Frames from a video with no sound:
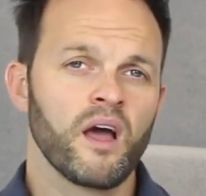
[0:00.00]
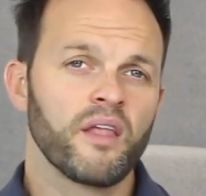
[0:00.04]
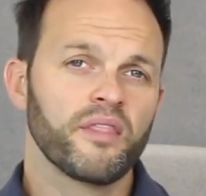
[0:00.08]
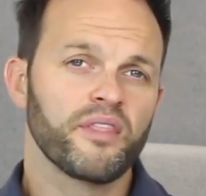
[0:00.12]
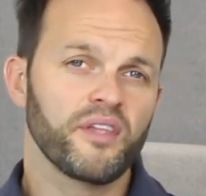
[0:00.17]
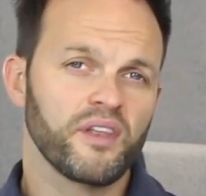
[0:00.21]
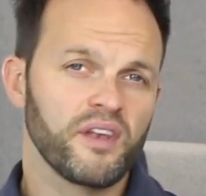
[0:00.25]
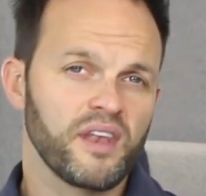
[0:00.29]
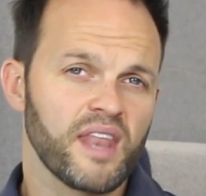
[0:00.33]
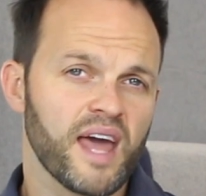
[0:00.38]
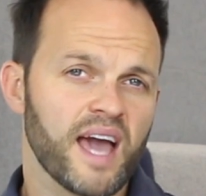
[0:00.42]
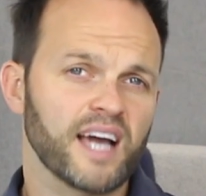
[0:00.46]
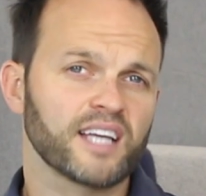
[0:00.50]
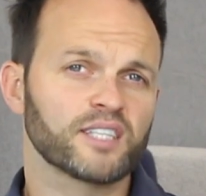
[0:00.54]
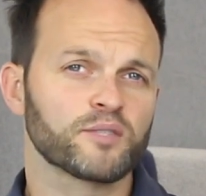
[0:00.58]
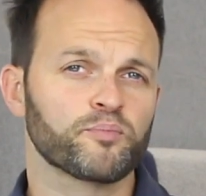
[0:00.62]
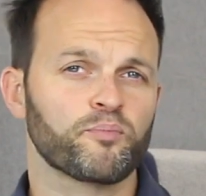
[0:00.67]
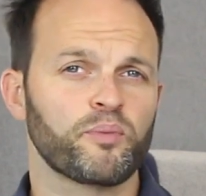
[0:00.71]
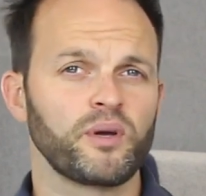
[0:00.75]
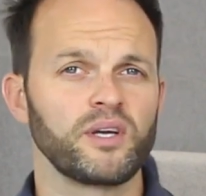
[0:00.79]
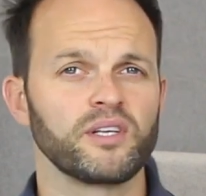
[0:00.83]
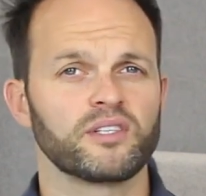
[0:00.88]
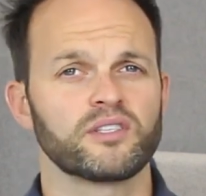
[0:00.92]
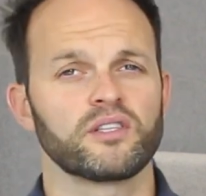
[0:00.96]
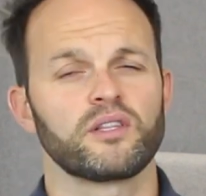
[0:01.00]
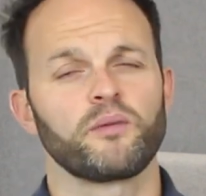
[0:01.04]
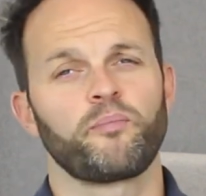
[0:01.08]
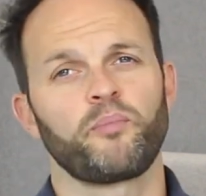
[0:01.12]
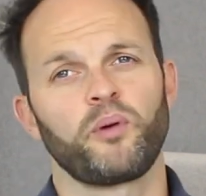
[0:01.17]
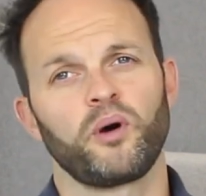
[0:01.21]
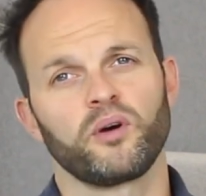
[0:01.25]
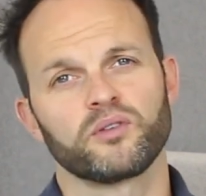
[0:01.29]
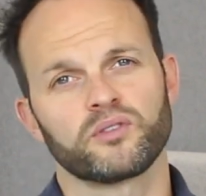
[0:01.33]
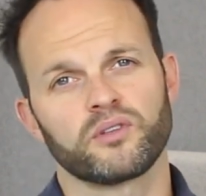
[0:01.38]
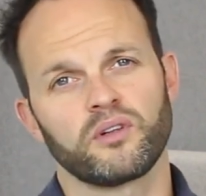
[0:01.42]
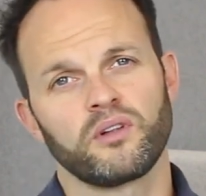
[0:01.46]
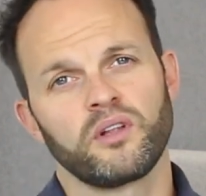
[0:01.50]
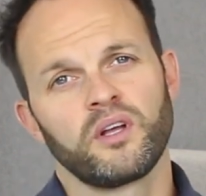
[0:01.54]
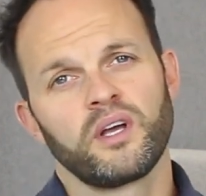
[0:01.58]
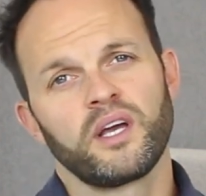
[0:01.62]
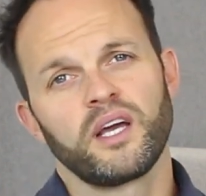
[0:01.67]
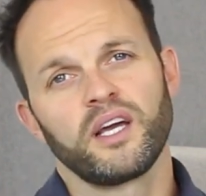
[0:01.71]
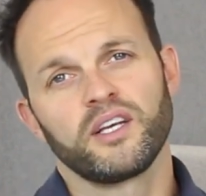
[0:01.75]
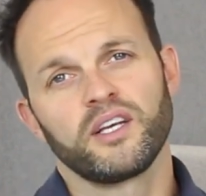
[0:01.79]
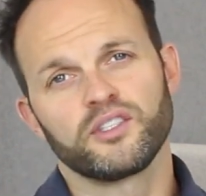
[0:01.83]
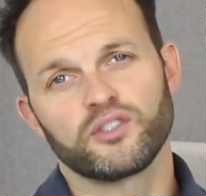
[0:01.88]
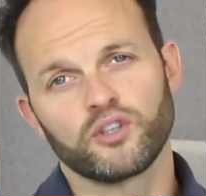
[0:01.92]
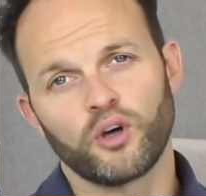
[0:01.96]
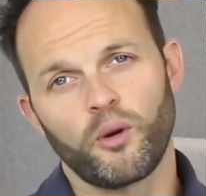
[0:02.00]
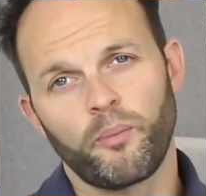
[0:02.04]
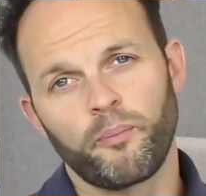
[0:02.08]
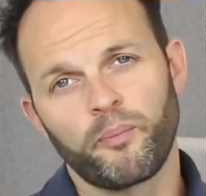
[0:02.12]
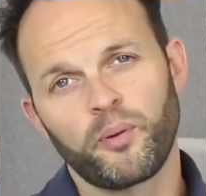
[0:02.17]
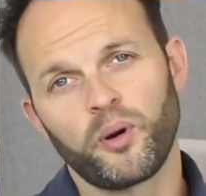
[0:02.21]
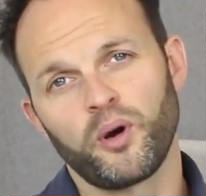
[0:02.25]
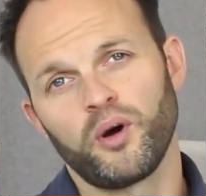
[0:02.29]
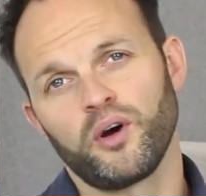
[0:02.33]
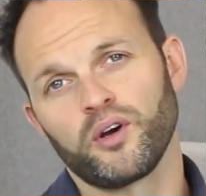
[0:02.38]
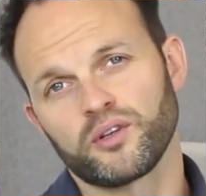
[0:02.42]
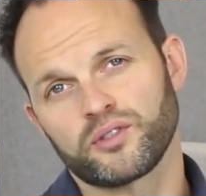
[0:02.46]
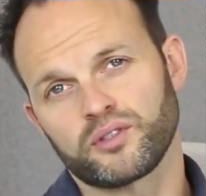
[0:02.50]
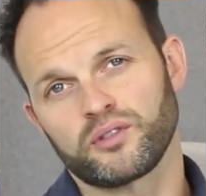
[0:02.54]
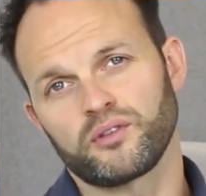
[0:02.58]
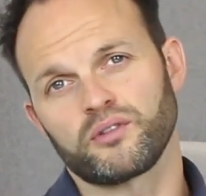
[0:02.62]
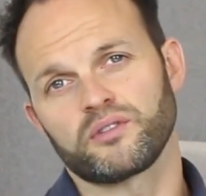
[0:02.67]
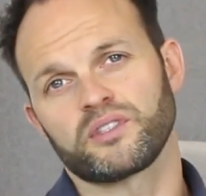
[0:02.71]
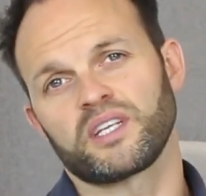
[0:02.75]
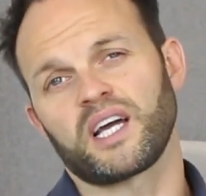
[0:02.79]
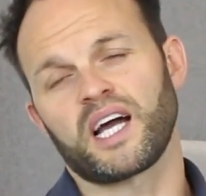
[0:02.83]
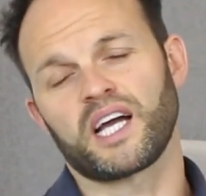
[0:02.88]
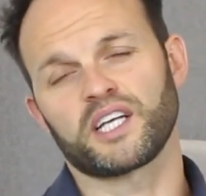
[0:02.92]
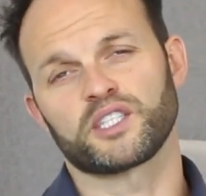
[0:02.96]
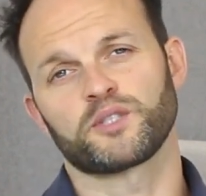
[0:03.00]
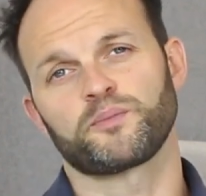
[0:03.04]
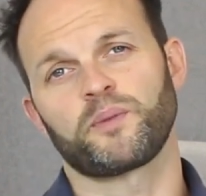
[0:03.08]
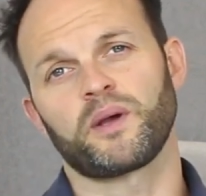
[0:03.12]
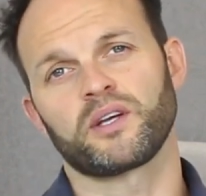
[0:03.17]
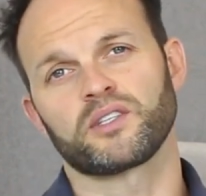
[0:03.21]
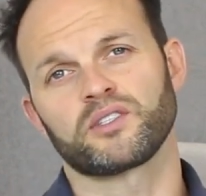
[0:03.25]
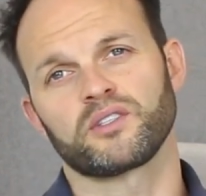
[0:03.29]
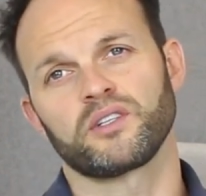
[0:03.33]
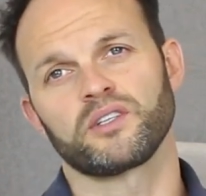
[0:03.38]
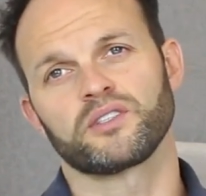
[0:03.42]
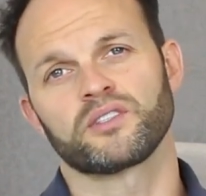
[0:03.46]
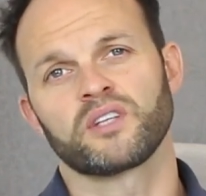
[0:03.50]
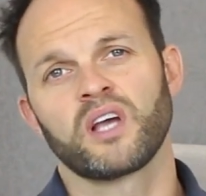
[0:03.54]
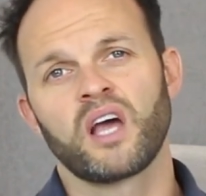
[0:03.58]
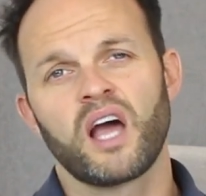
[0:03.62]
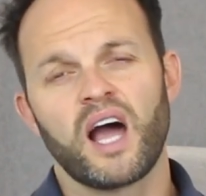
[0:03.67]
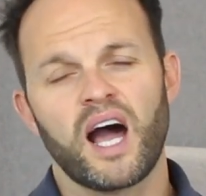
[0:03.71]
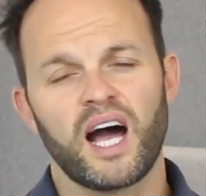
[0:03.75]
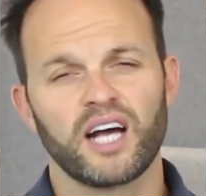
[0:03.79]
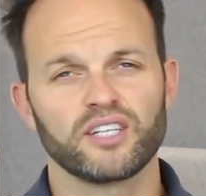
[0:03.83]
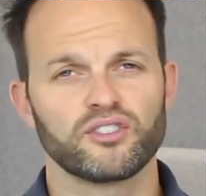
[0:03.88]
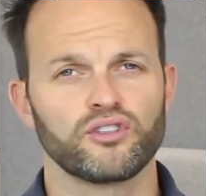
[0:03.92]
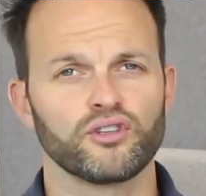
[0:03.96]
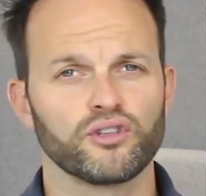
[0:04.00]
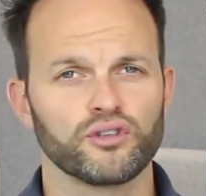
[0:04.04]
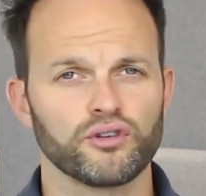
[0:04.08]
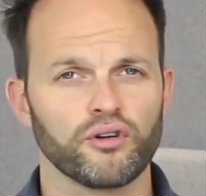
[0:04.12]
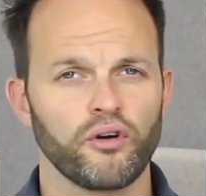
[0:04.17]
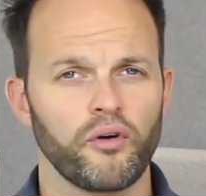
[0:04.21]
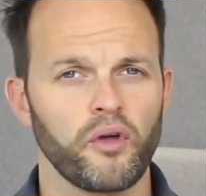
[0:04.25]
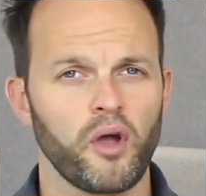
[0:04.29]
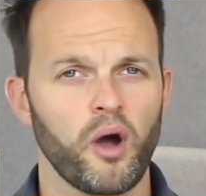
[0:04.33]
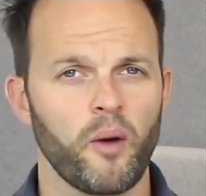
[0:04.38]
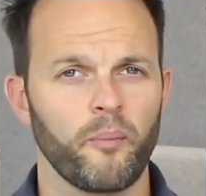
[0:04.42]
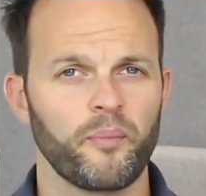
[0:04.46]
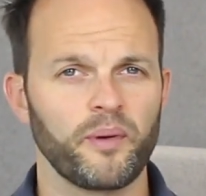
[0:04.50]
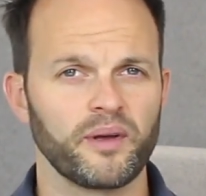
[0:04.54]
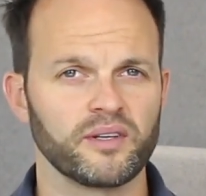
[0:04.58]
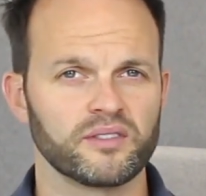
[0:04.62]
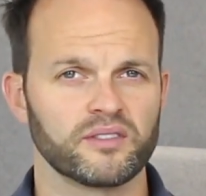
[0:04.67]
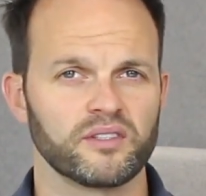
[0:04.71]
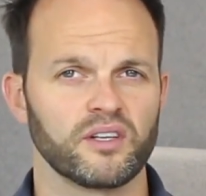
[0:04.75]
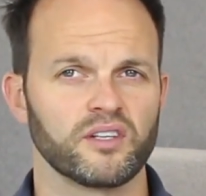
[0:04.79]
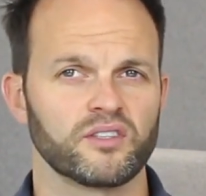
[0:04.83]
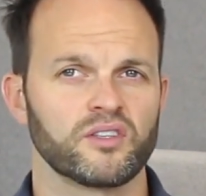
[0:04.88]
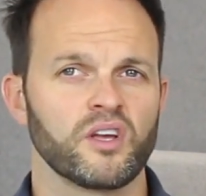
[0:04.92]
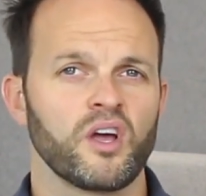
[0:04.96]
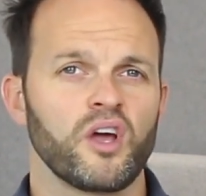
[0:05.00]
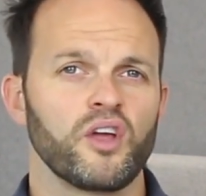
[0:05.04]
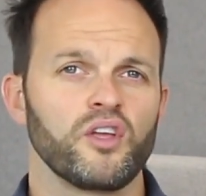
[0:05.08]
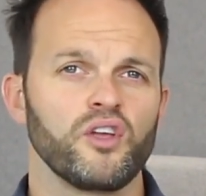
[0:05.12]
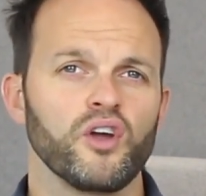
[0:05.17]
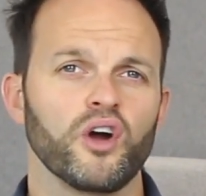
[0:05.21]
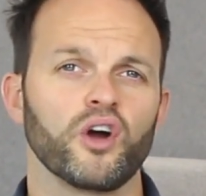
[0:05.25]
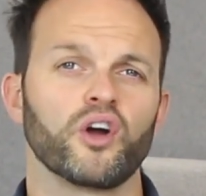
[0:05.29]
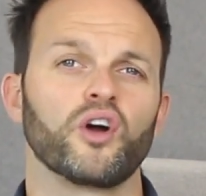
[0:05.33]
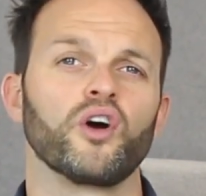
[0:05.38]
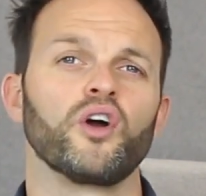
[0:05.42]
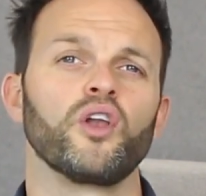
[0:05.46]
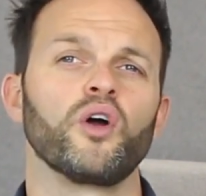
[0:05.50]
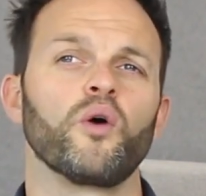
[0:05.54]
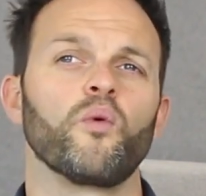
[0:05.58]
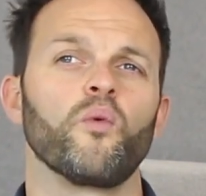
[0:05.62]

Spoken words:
The next piece of the puzzle is your personal tax specialist. As you grow your business, you're going to